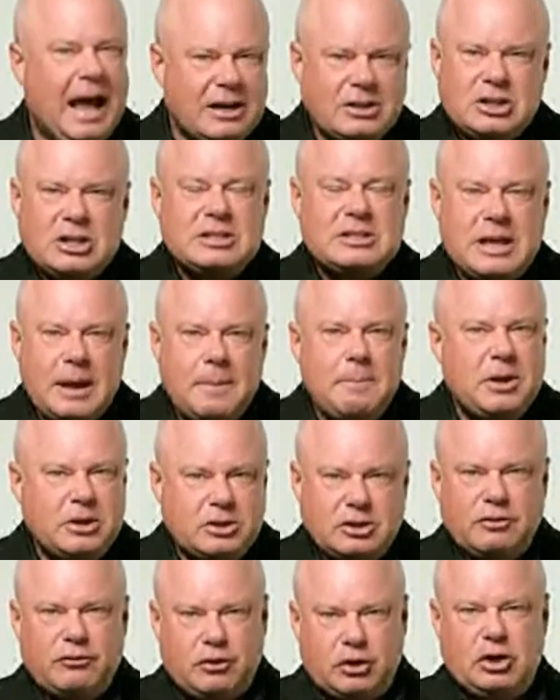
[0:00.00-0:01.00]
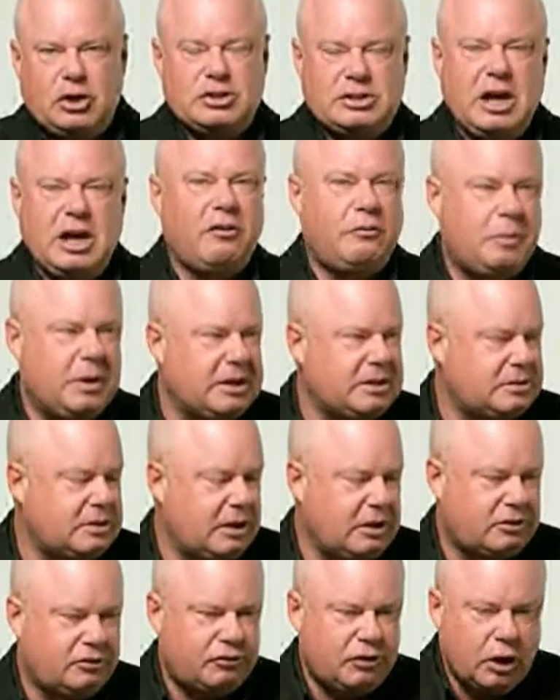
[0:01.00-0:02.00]
just ambition for yourself, but
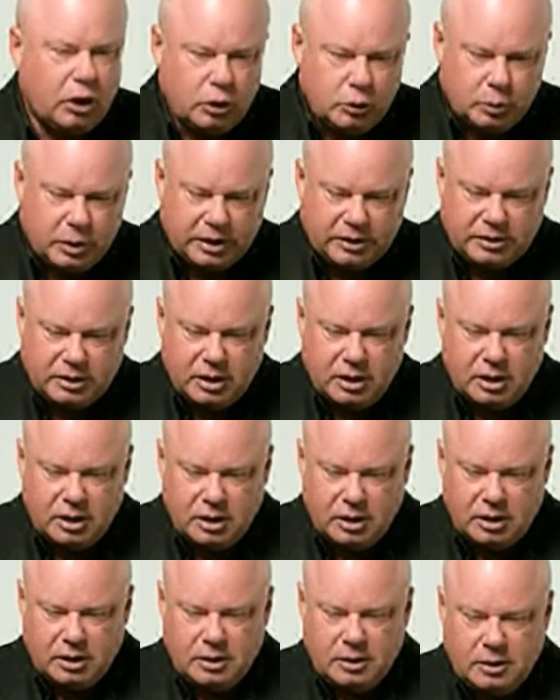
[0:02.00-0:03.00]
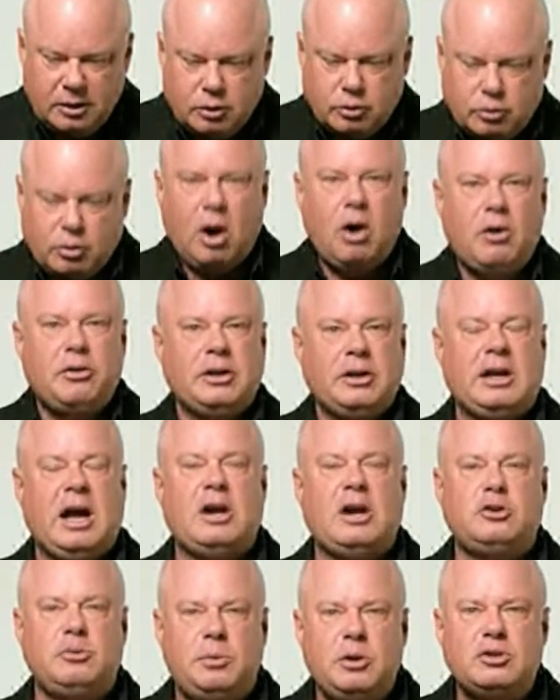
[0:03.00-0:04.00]
it's filled with growth and
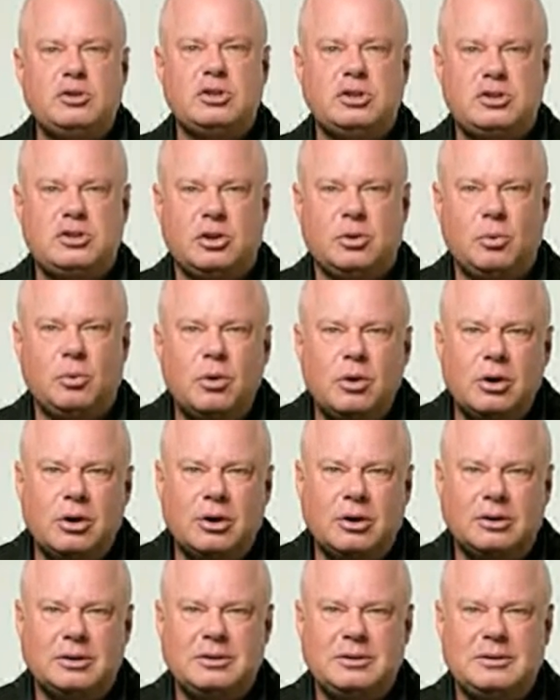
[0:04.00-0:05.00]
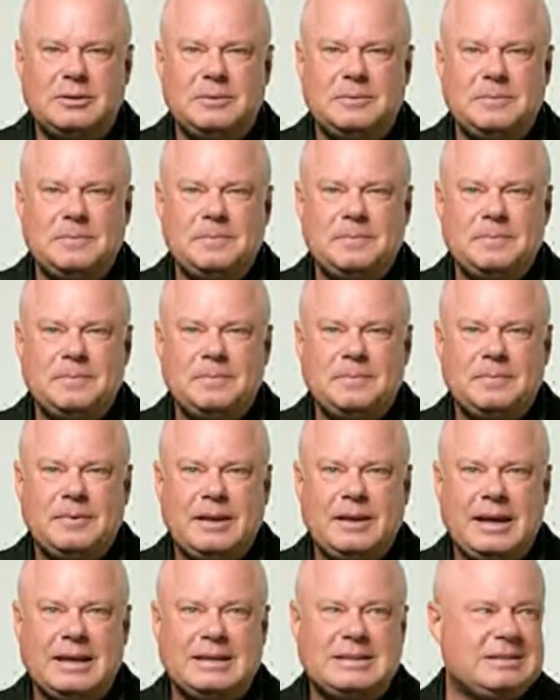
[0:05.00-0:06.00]
contribution to the world.
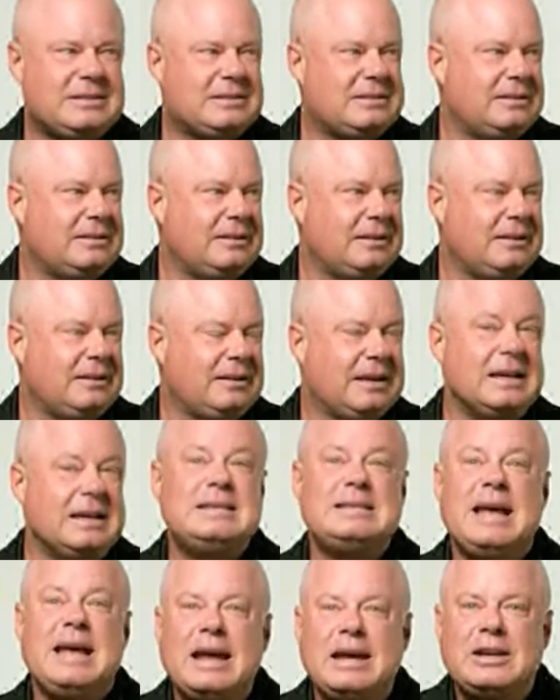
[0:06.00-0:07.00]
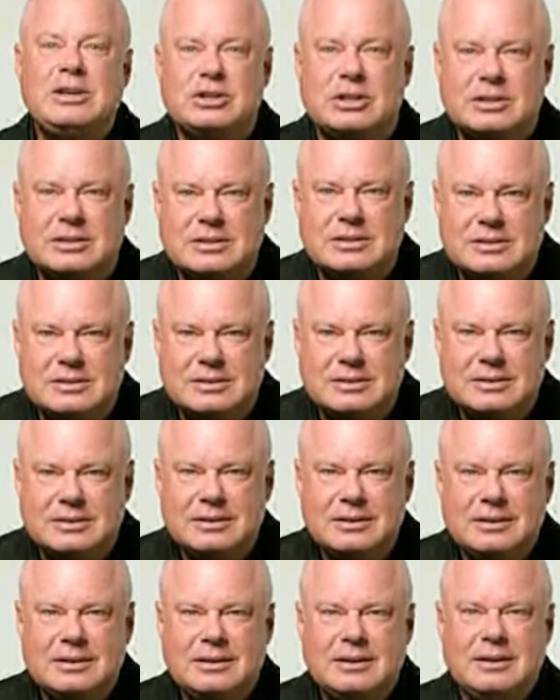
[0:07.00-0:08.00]
It's contagious.
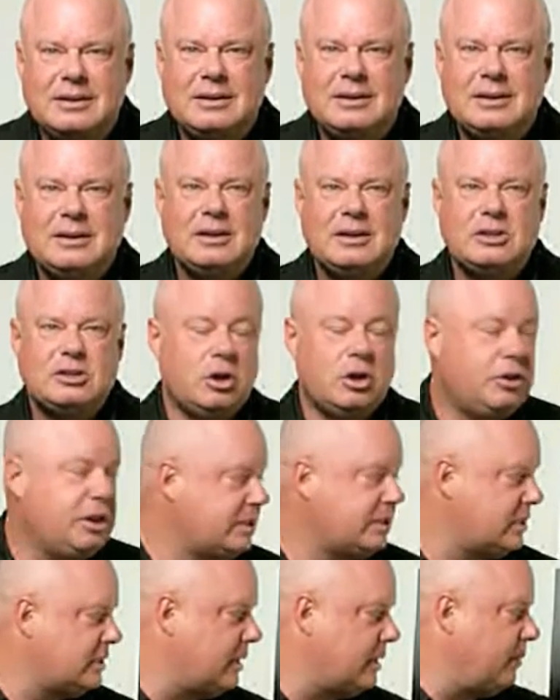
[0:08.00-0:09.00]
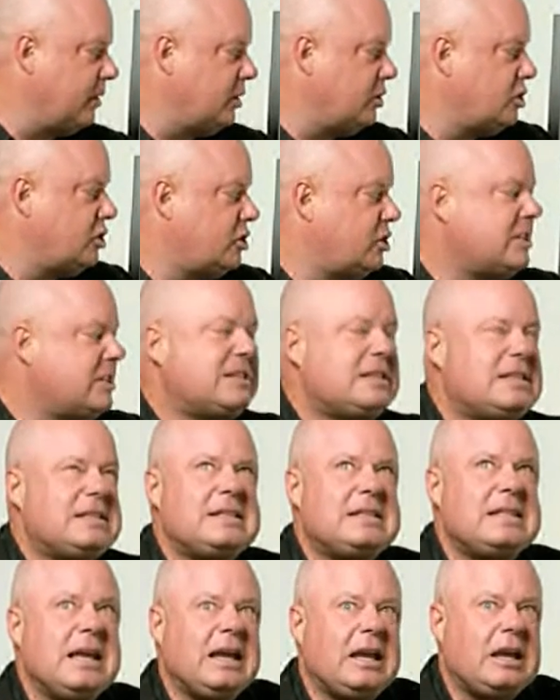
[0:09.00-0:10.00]
So this is something to just
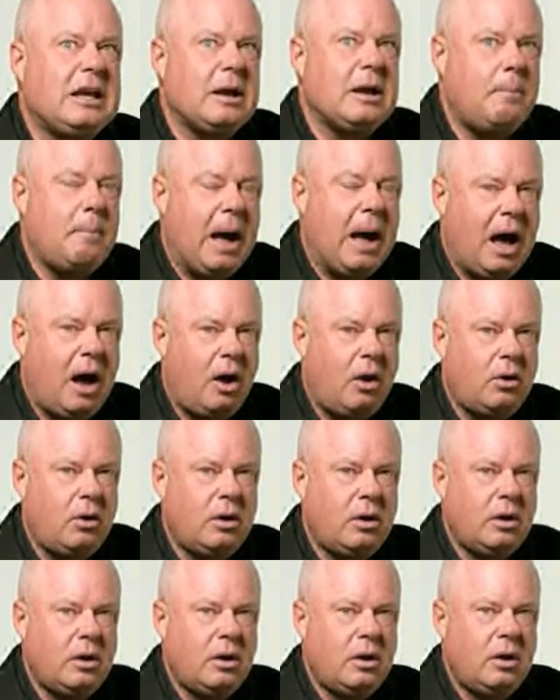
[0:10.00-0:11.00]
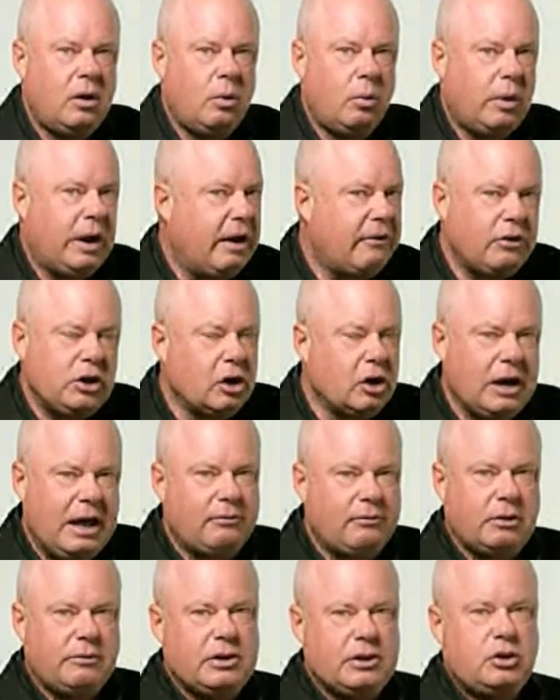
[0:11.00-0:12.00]
think about. Whatever your
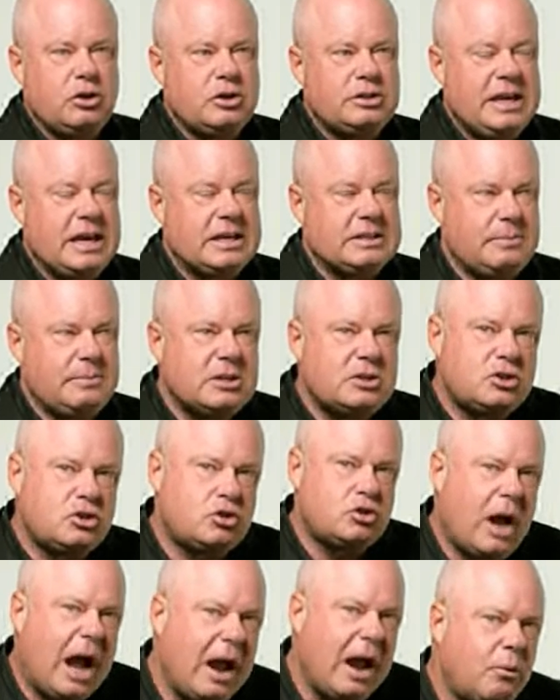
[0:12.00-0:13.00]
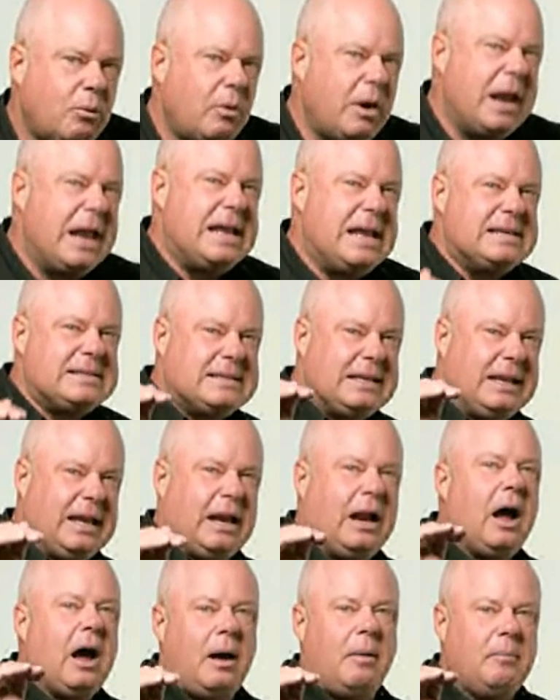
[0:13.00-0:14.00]
level of enthusiasm is, try raising it
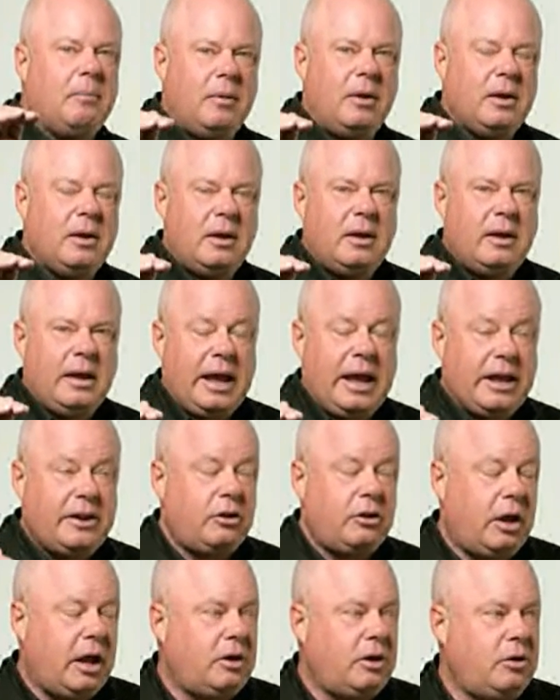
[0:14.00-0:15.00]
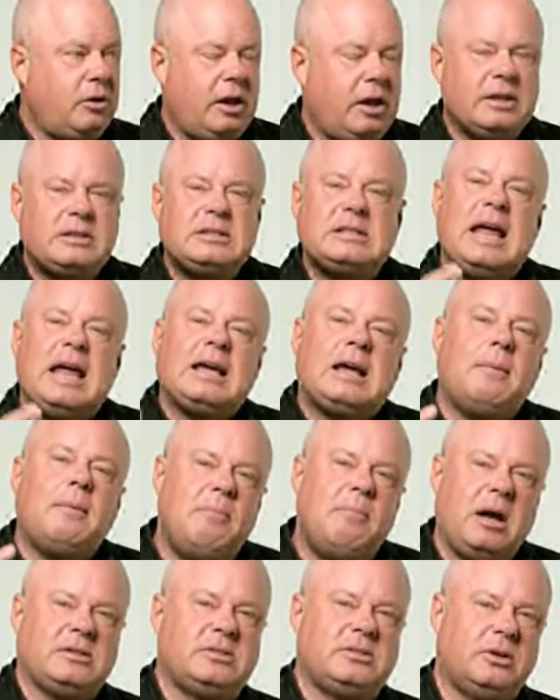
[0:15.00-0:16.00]
up. And it's like a
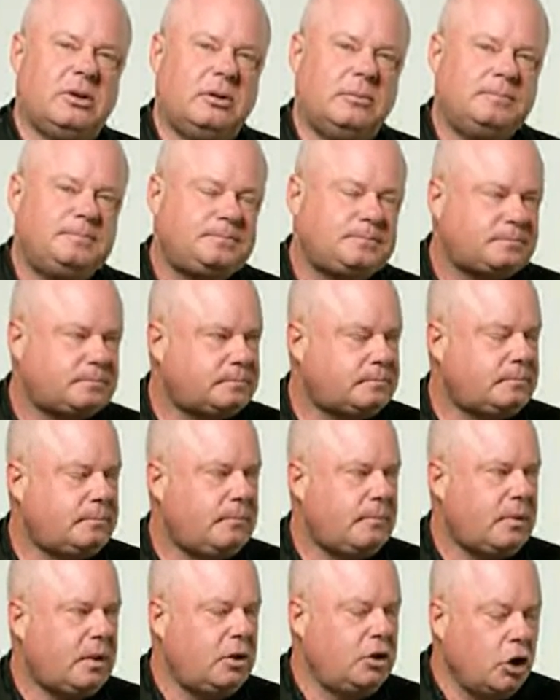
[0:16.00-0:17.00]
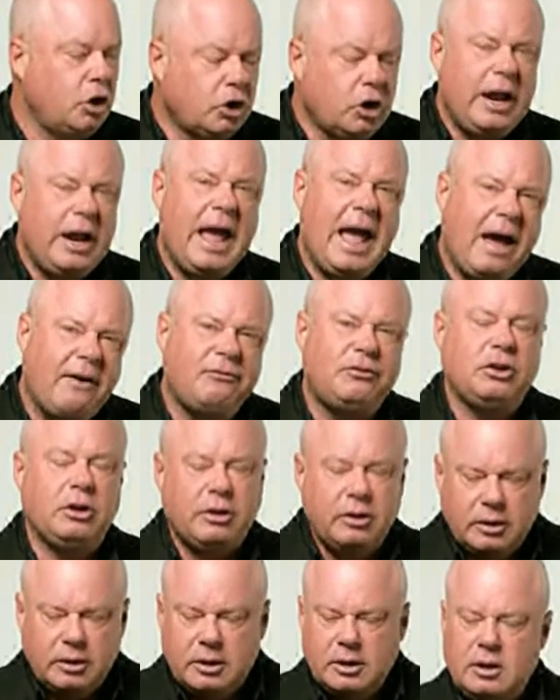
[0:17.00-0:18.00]
muscle. You're going to have
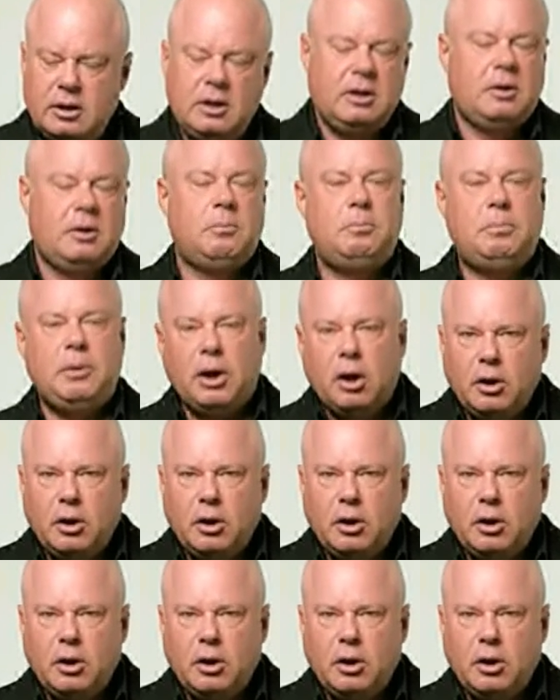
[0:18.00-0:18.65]
to build